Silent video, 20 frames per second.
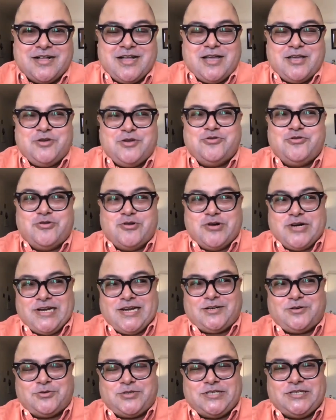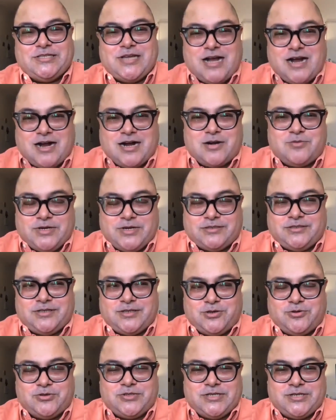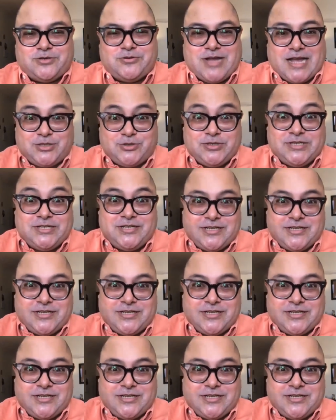You don't get to see the hard work that goes into actually